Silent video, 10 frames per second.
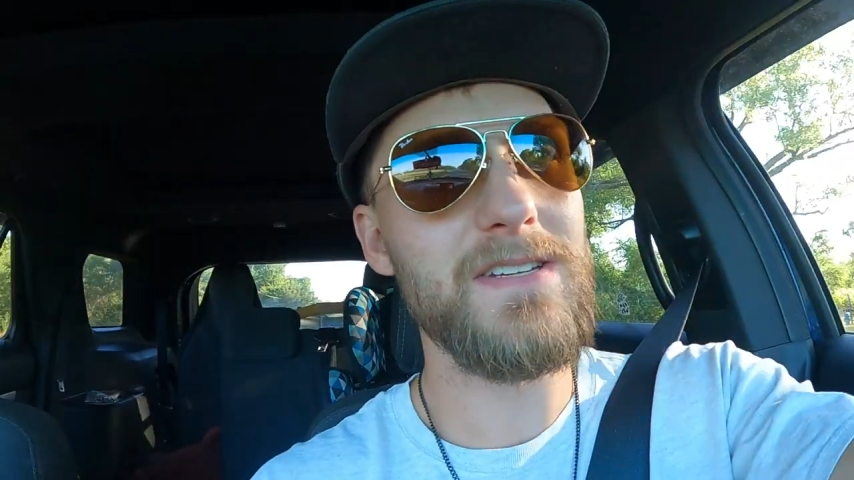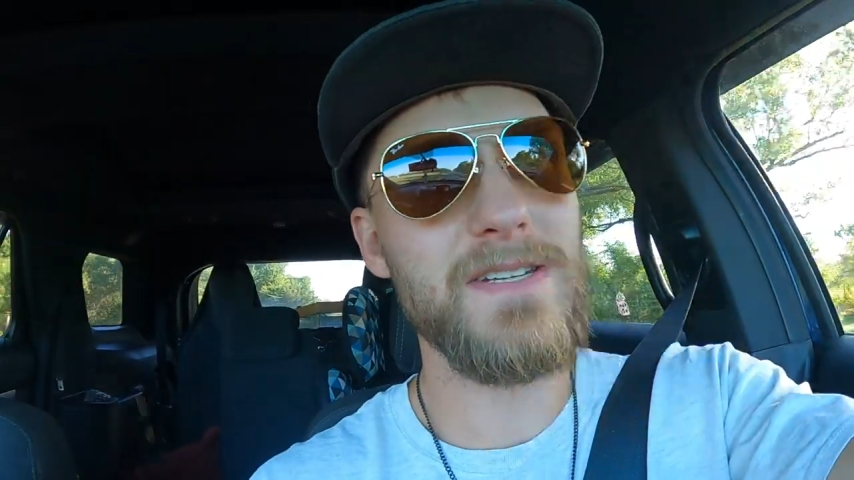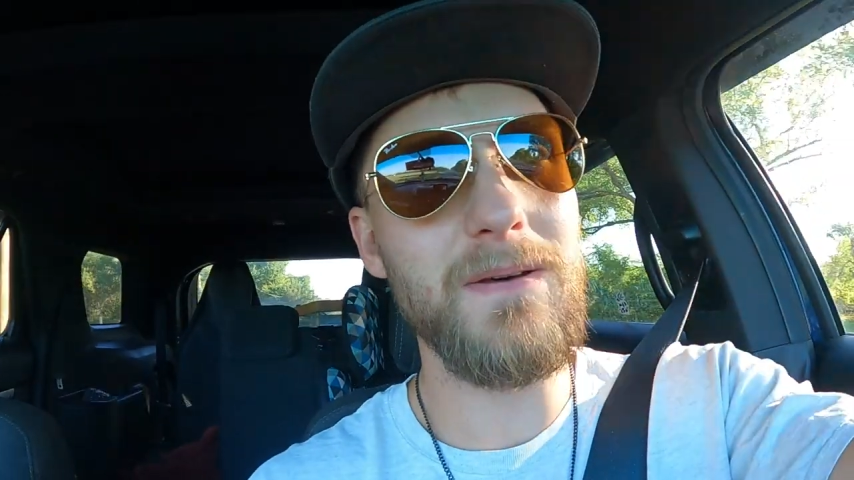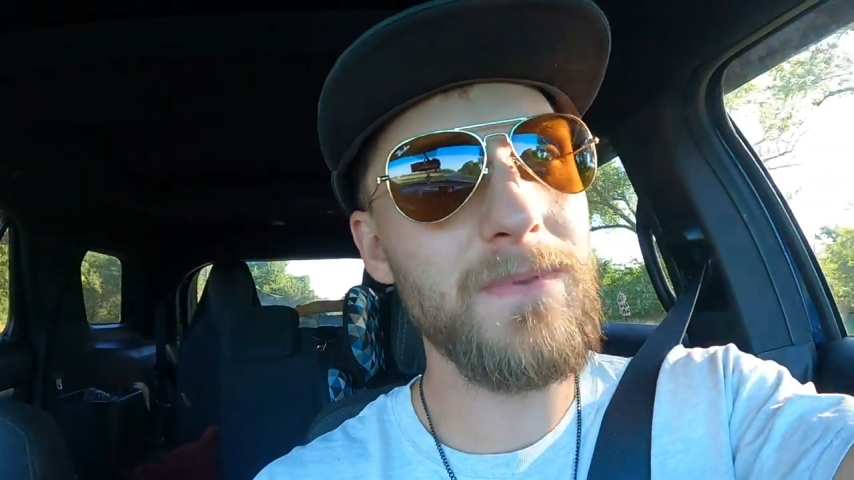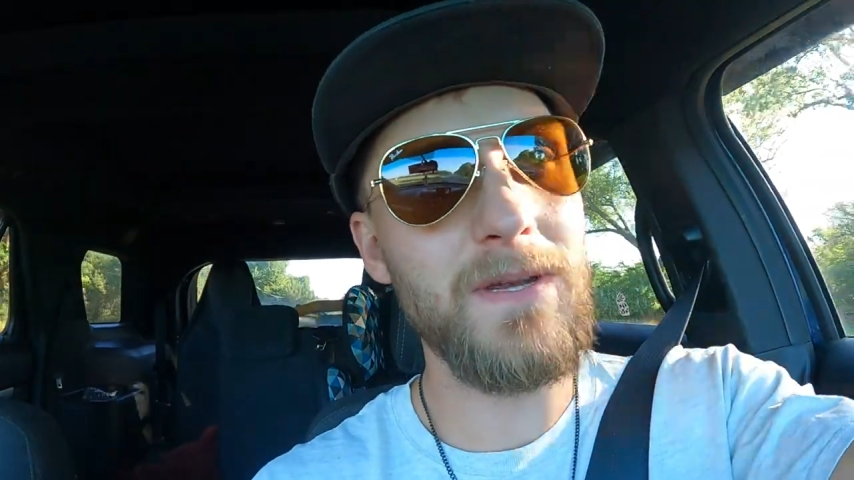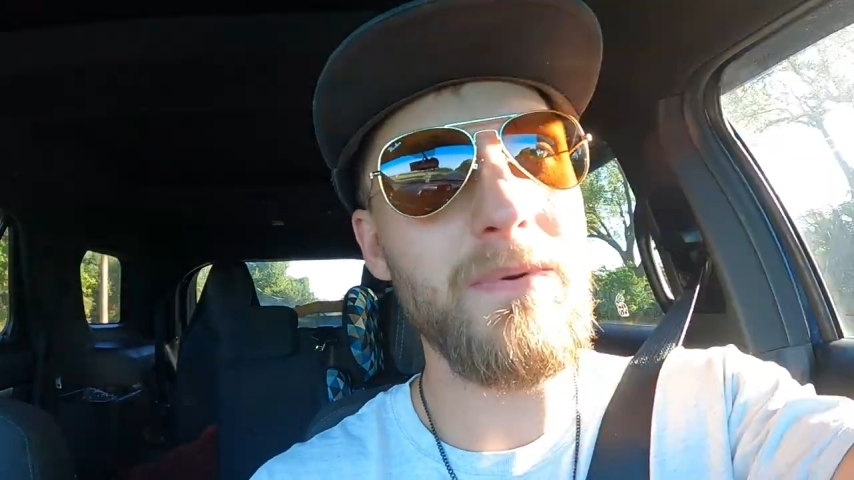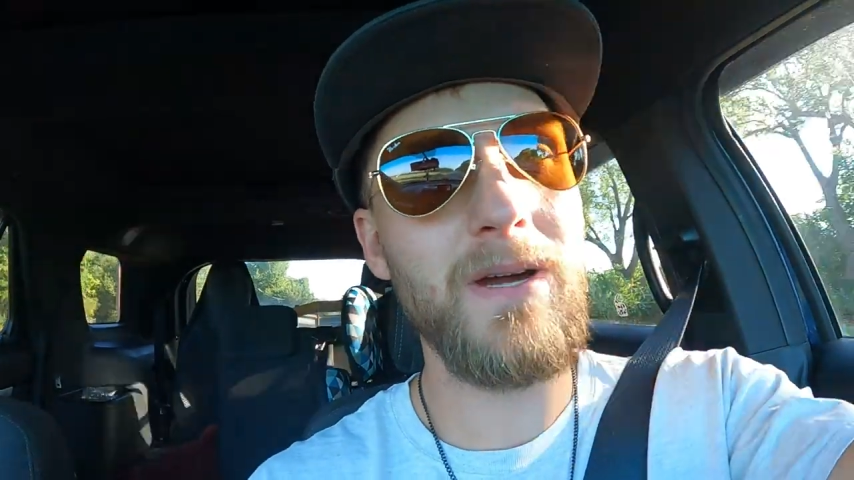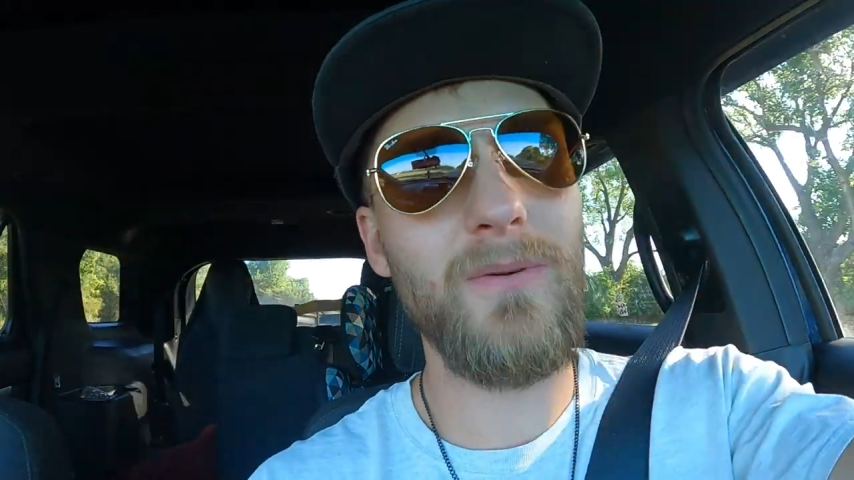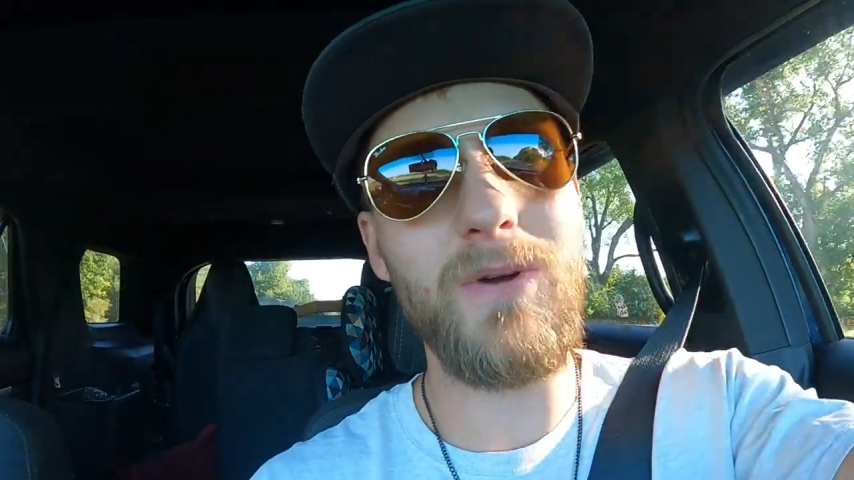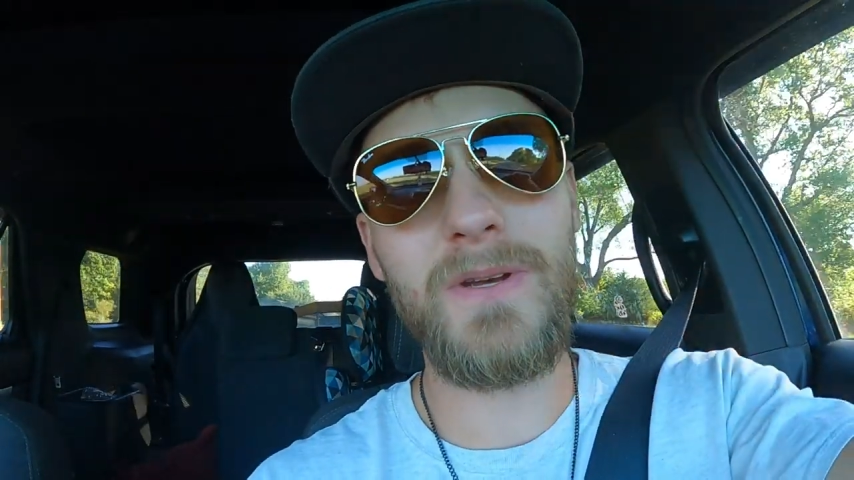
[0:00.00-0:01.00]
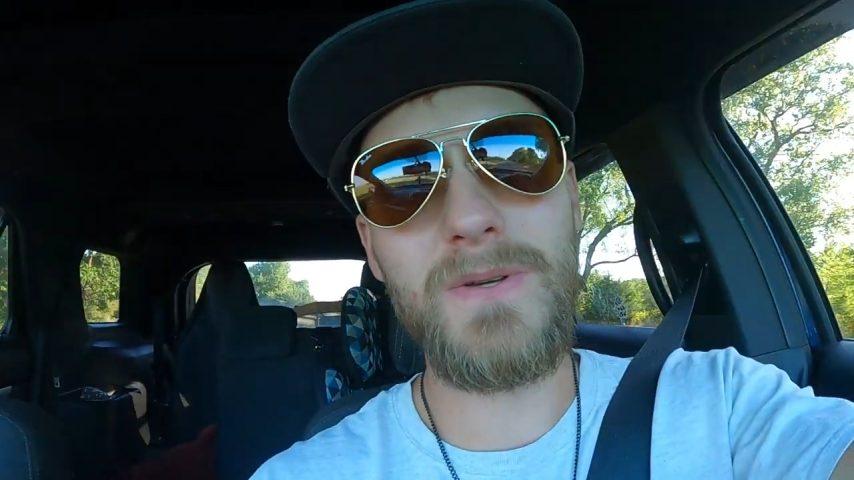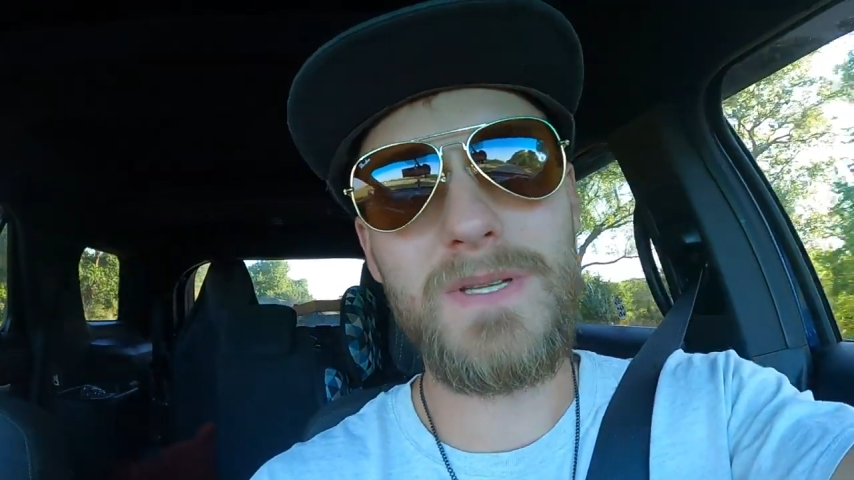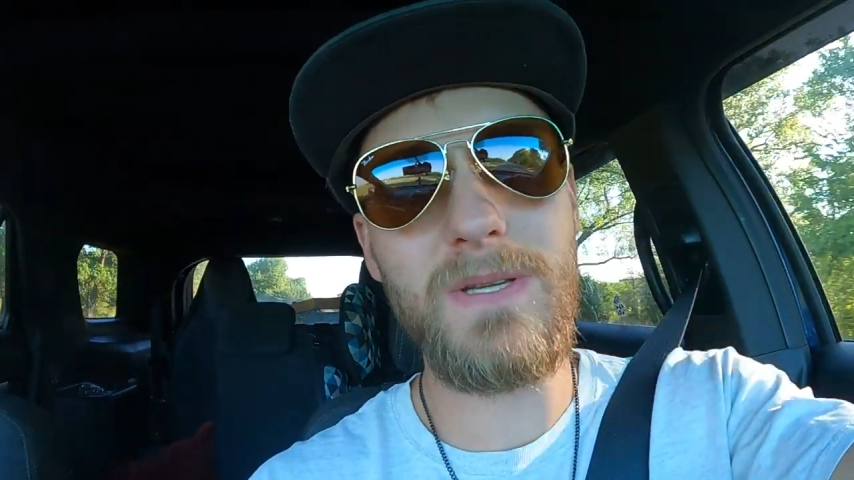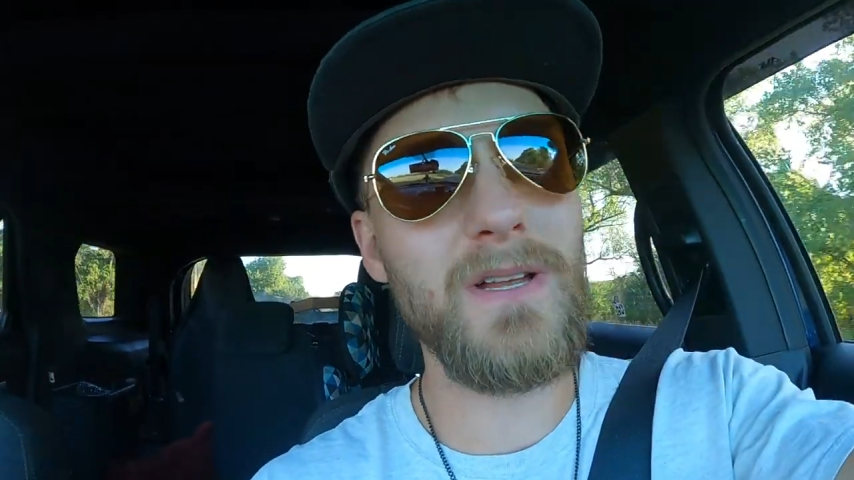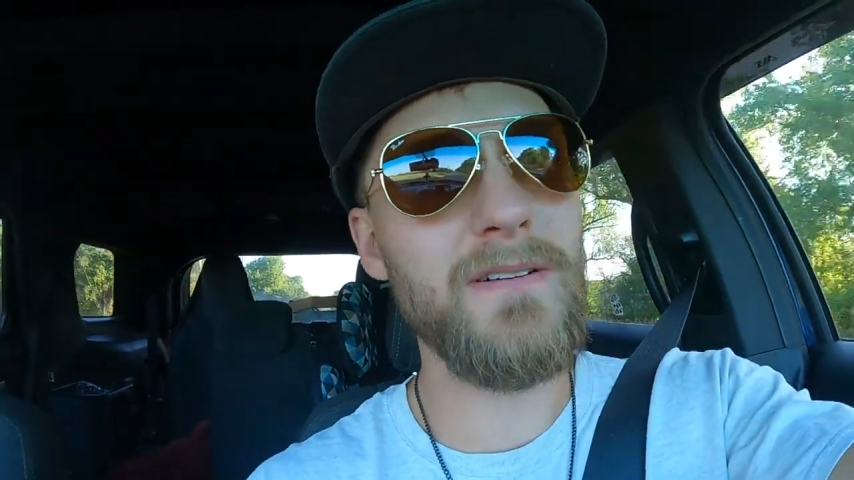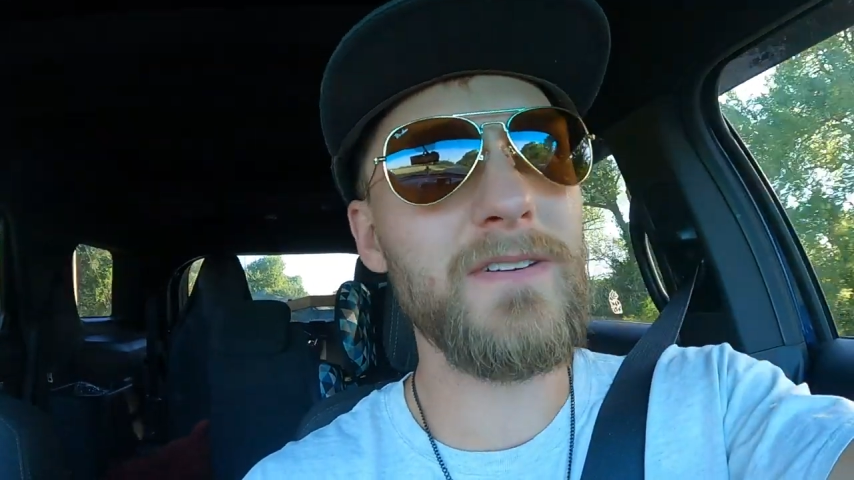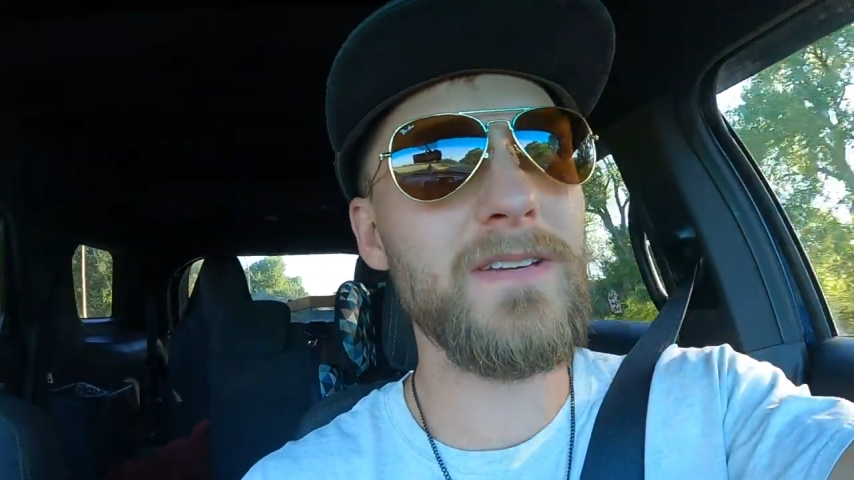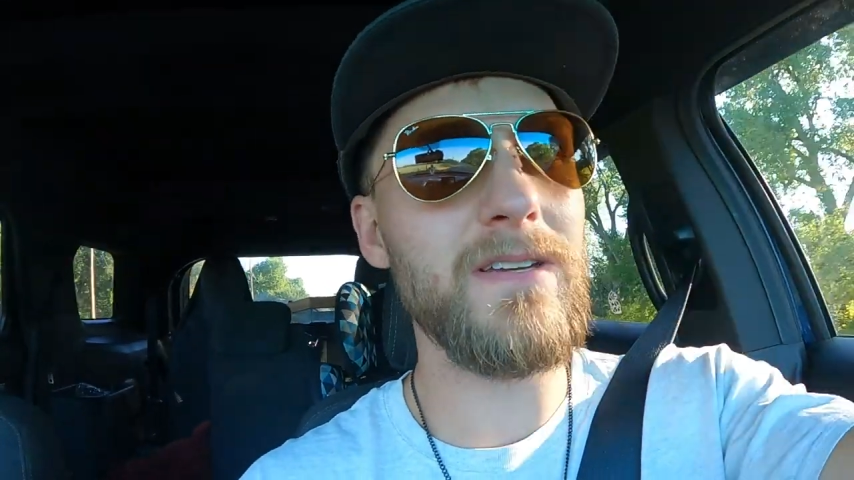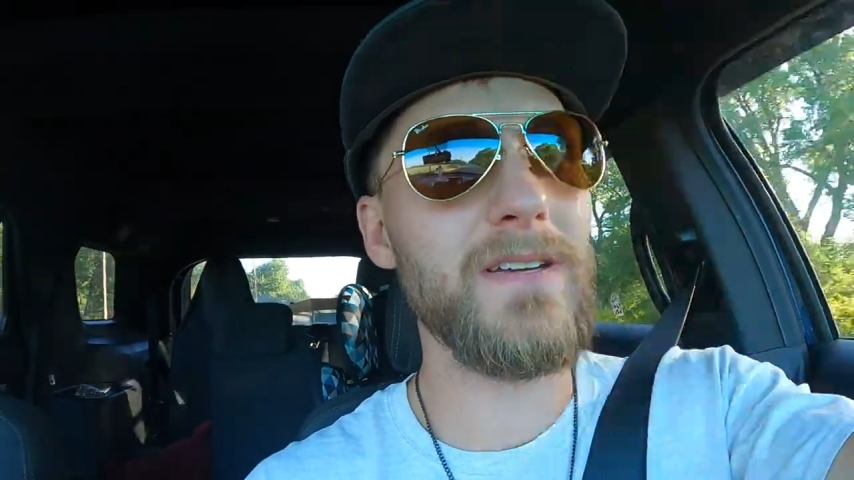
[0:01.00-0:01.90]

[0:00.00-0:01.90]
something about Windows 11